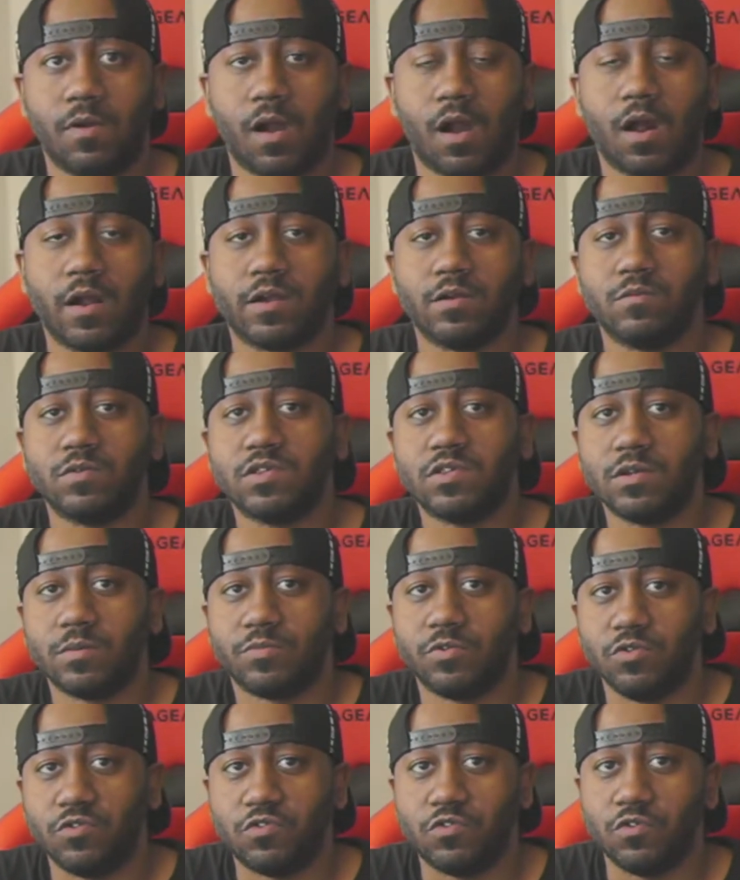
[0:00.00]
All right, what's up,
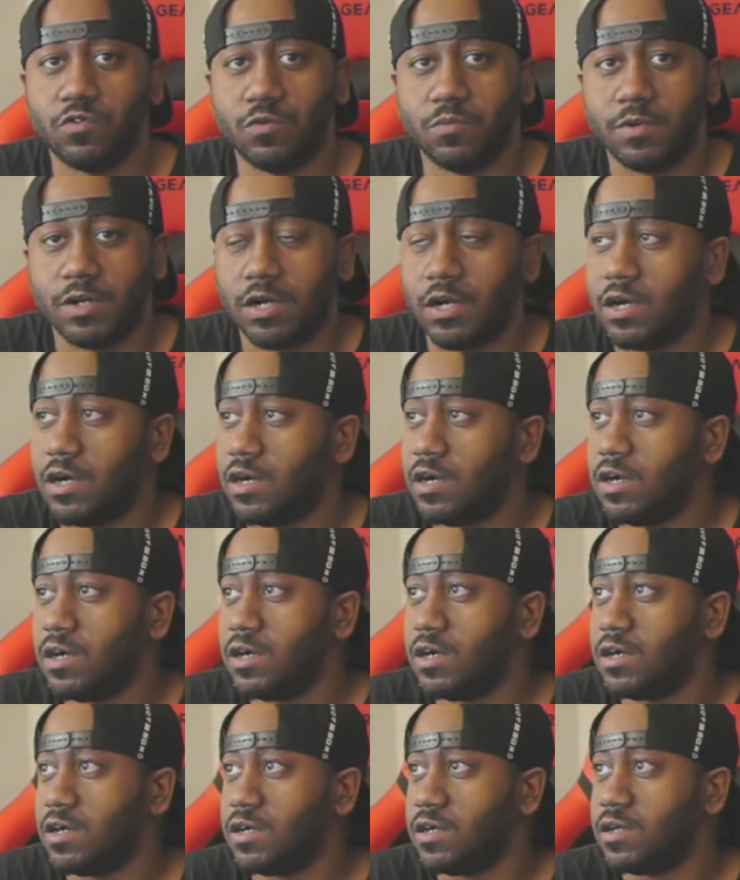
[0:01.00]
YouTube?
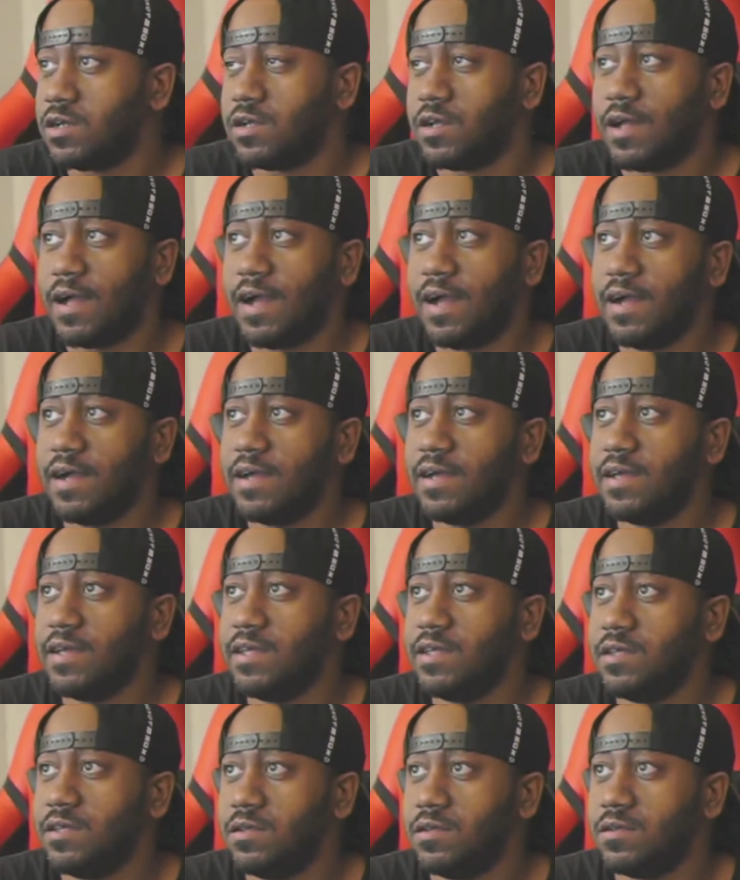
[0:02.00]

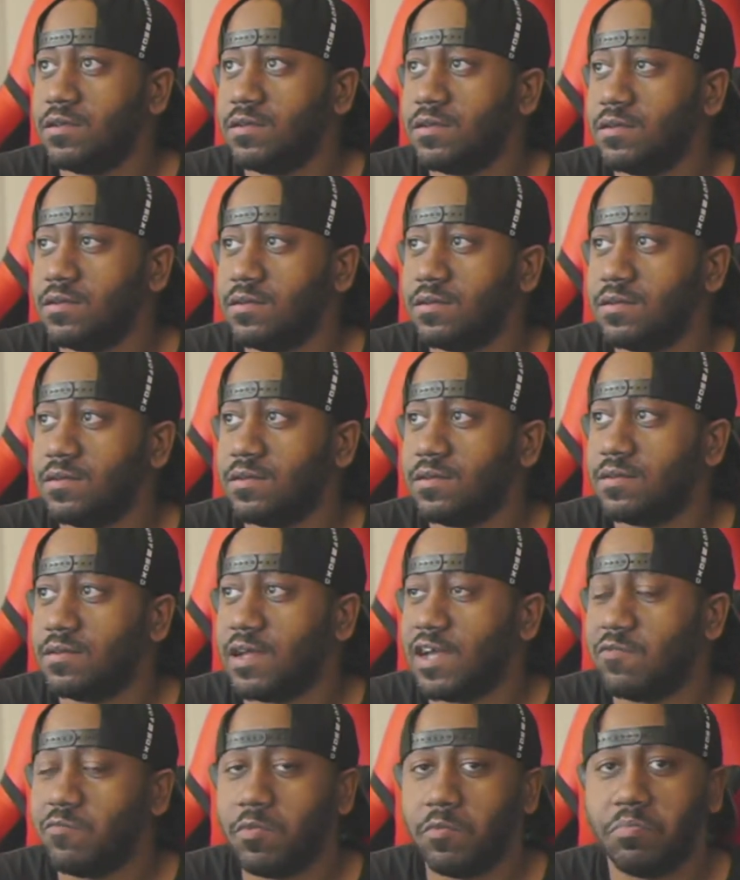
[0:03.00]
I
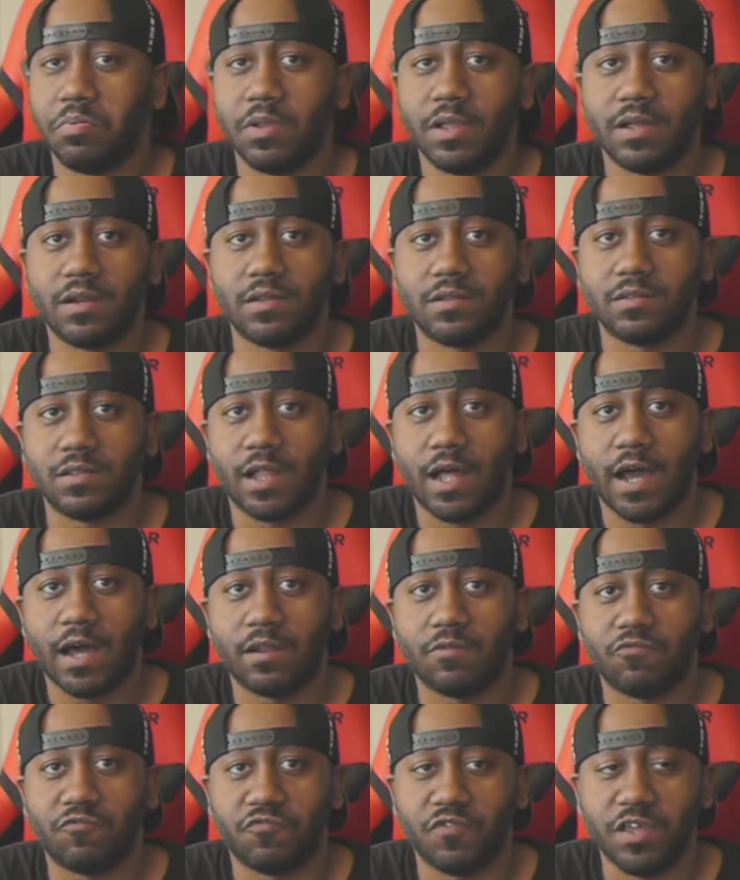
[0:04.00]
have been playing a lot
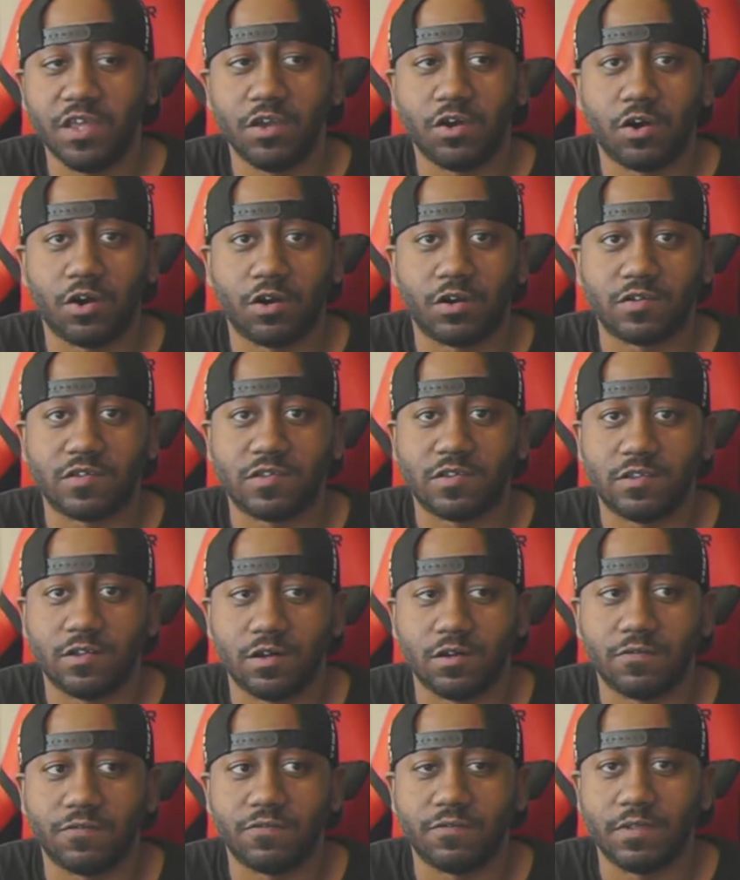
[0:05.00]
of VR
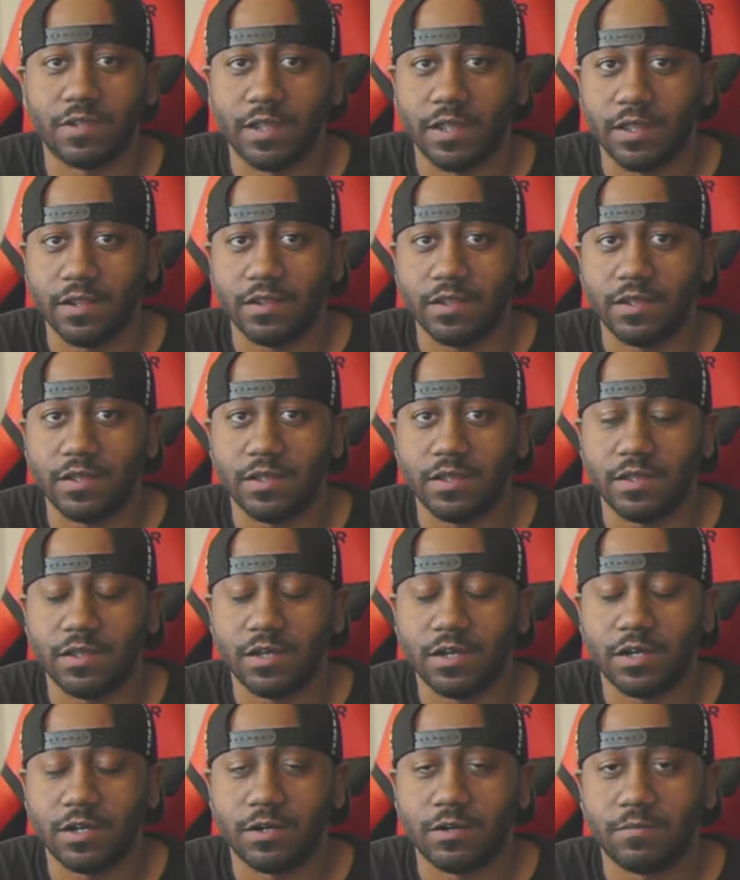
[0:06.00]
stuff lately.
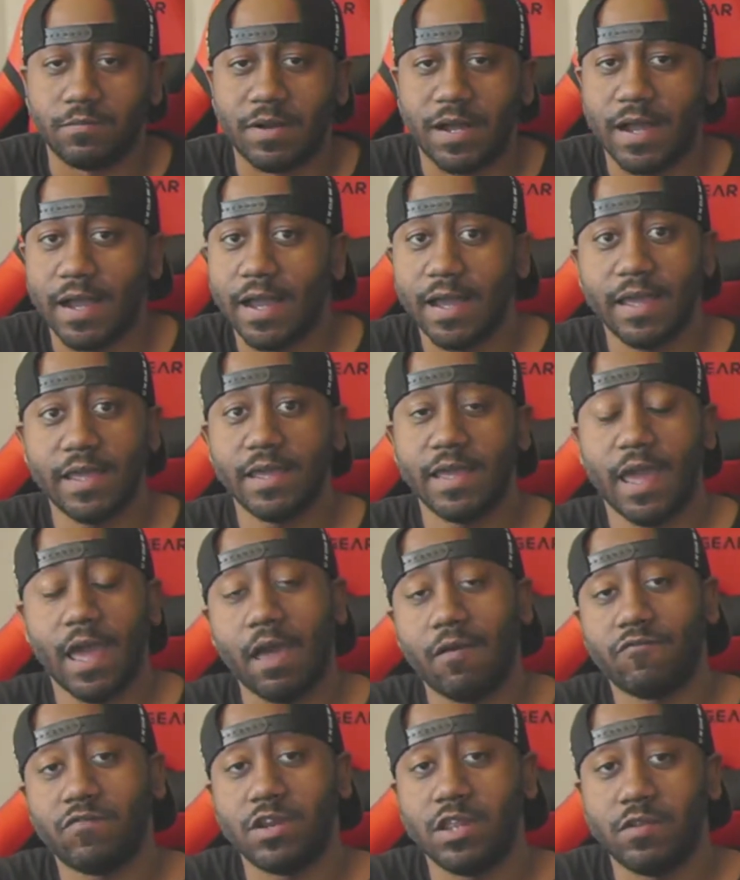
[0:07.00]
I
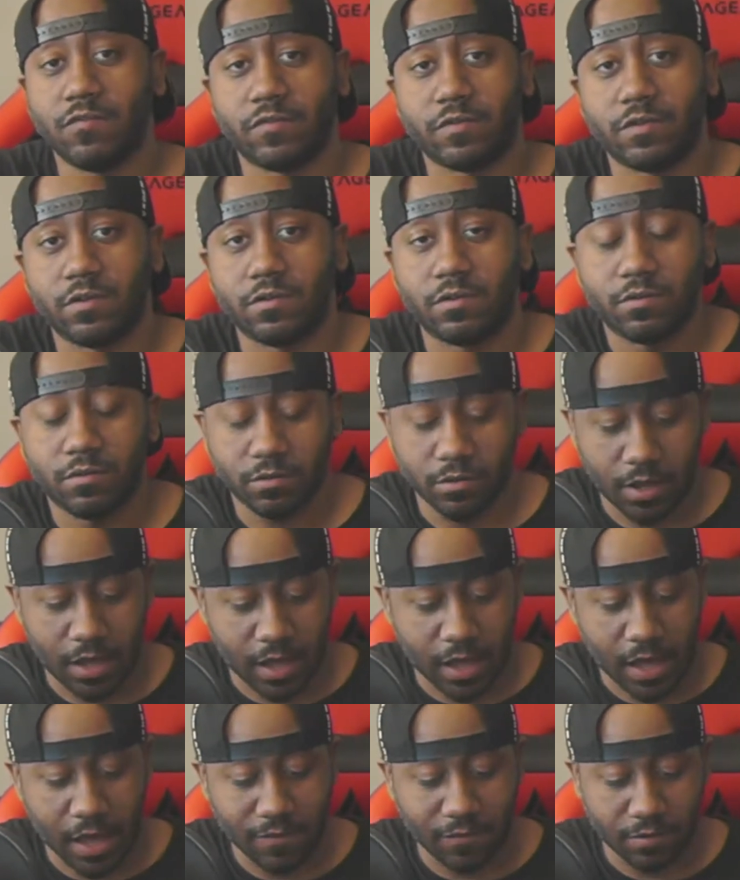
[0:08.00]

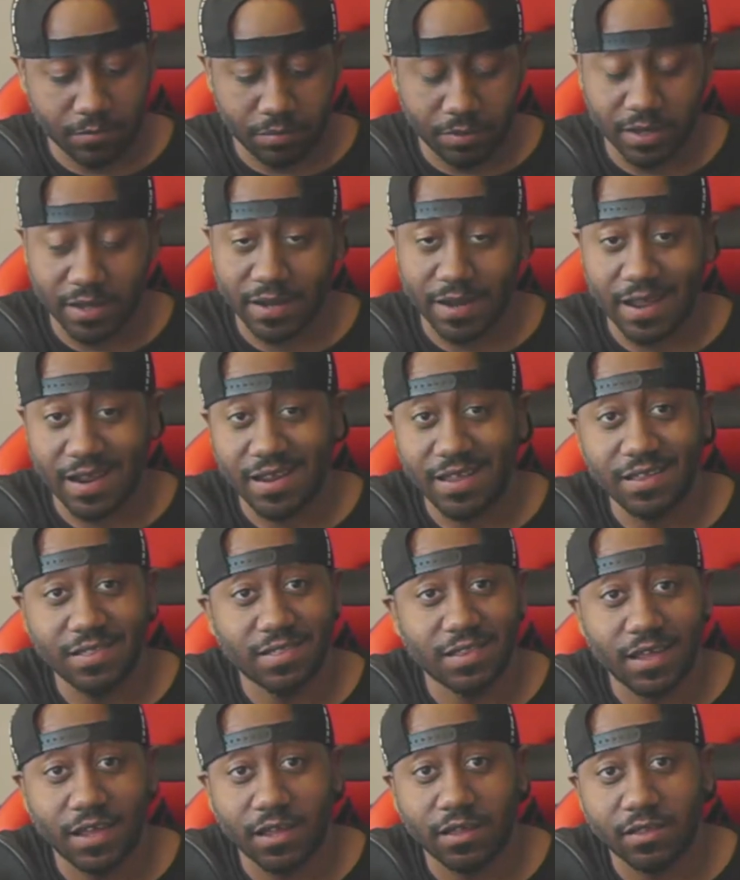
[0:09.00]
haven't played
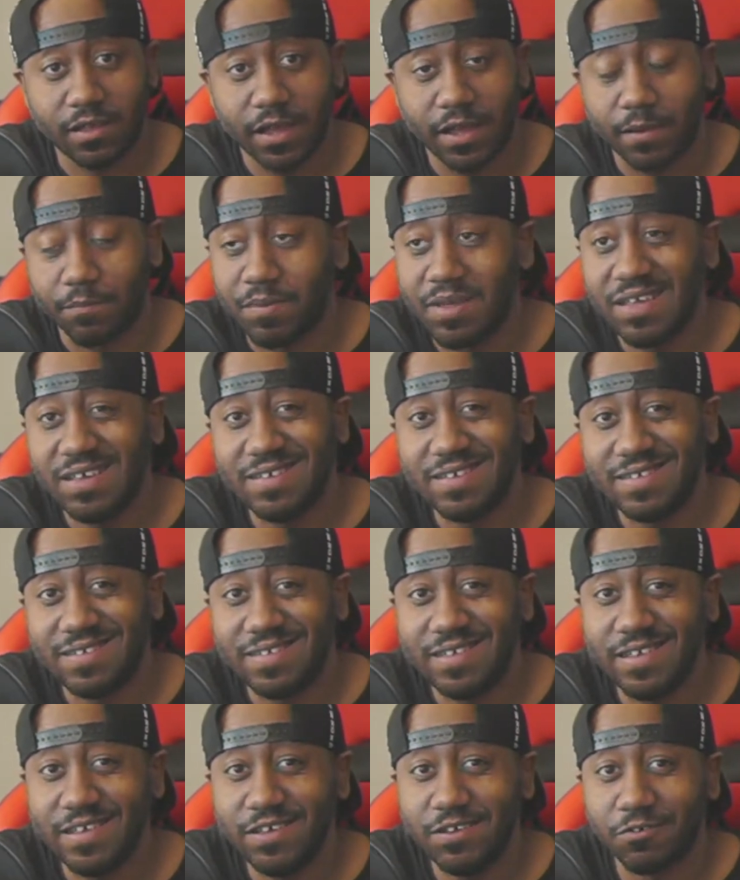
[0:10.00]
anything like
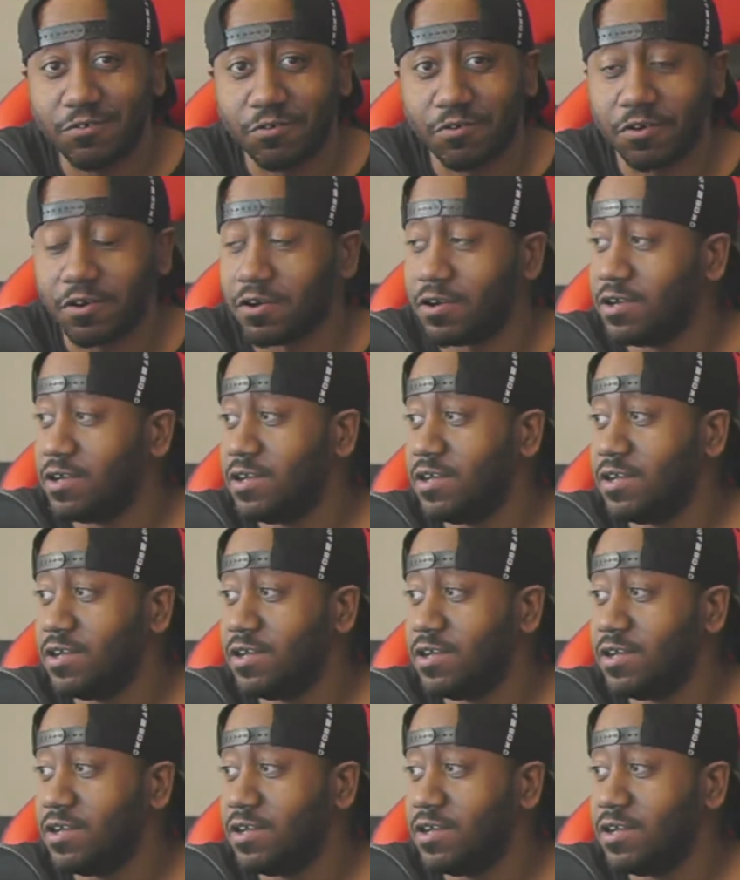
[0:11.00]
PC or